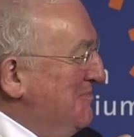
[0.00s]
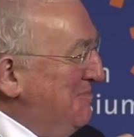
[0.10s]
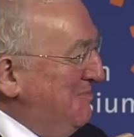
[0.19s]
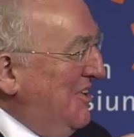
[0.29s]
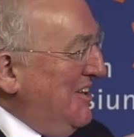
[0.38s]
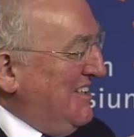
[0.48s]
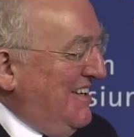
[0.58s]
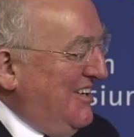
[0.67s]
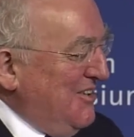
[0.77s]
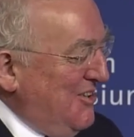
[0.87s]

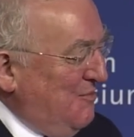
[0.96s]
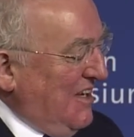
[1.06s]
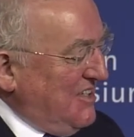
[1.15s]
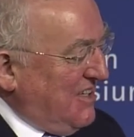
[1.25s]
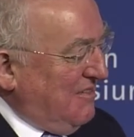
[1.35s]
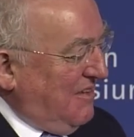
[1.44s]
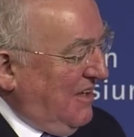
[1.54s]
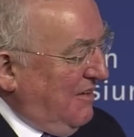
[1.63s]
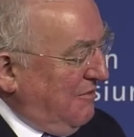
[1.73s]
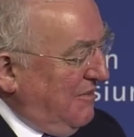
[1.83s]
Martin, you mentioned
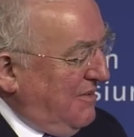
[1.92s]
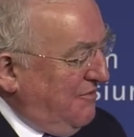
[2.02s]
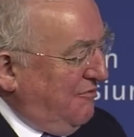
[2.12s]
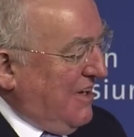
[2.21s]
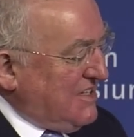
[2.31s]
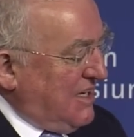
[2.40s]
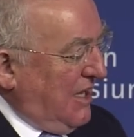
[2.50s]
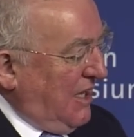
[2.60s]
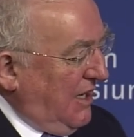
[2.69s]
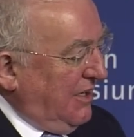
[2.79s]
the
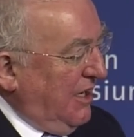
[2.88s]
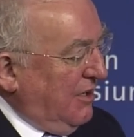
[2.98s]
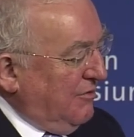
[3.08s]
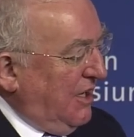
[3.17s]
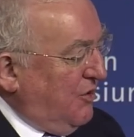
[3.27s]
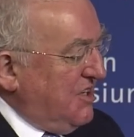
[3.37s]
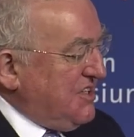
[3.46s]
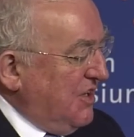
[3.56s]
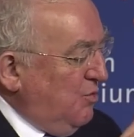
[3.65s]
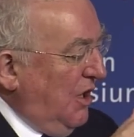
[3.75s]
fascinating idea of
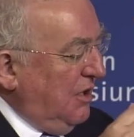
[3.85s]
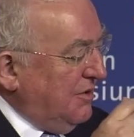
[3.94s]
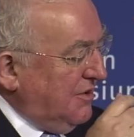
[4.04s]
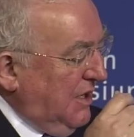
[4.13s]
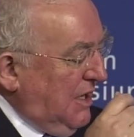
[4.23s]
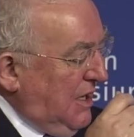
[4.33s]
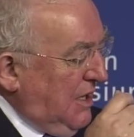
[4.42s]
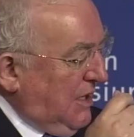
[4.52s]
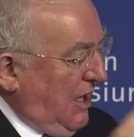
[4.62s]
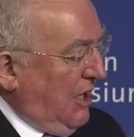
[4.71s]
increasing wealth,
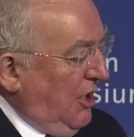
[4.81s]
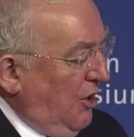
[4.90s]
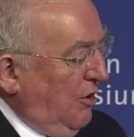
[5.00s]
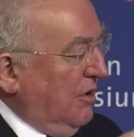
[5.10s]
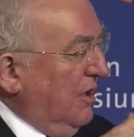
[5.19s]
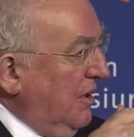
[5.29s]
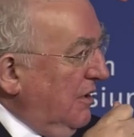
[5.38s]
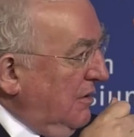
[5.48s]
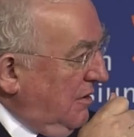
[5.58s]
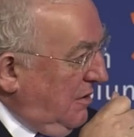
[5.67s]
getting
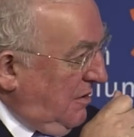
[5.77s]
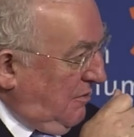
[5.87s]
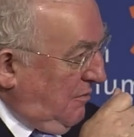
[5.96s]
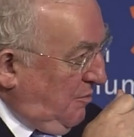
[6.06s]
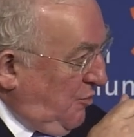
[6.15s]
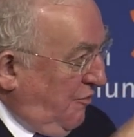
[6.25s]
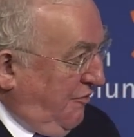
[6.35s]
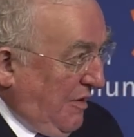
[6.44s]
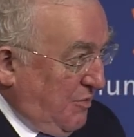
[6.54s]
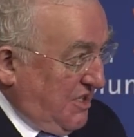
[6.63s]
older, more
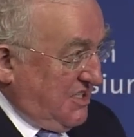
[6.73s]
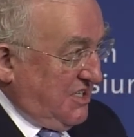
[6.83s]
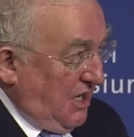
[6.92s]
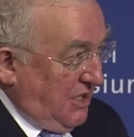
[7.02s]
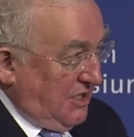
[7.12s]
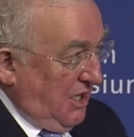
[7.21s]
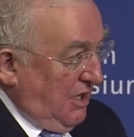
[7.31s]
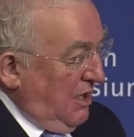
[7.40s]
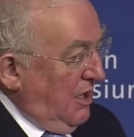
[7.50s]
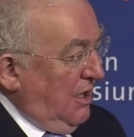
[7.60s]
feminist
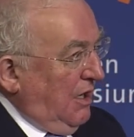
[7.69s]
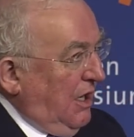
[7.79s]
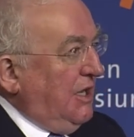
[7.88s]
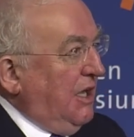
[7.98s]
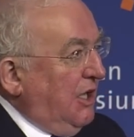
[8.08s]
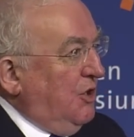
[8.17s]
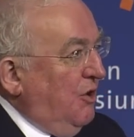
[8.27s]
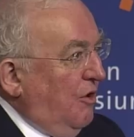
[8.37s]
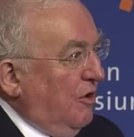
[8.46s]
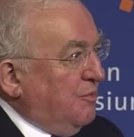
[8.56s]
society, leading in
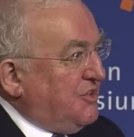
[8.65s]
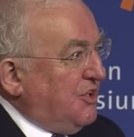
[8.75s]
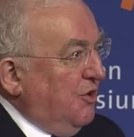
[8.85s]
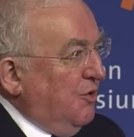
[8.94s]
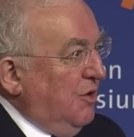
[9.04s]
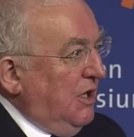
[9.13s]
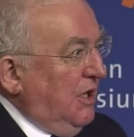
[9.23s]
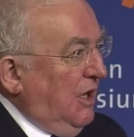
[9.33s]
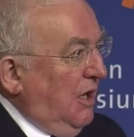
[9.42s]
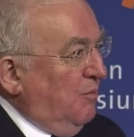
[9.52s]
Europe to
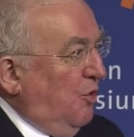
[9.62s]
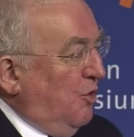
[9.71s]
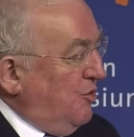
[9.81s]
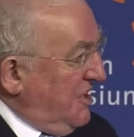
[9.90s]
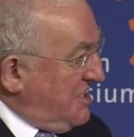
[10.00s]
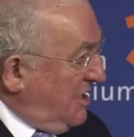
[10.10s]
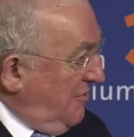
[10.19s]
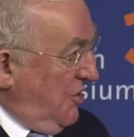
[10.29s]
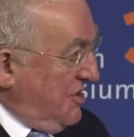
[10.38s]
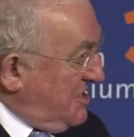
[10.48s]
a more
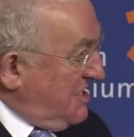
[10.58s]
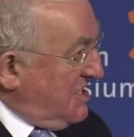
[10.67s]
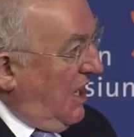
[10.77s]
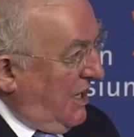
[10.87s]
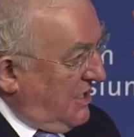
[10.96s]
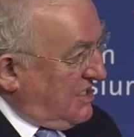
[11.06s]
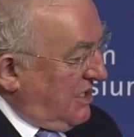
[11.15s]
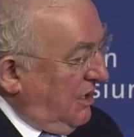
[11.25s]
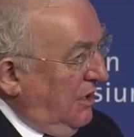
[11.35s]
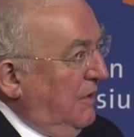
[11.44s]
risk-averse
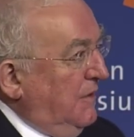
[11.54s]
society.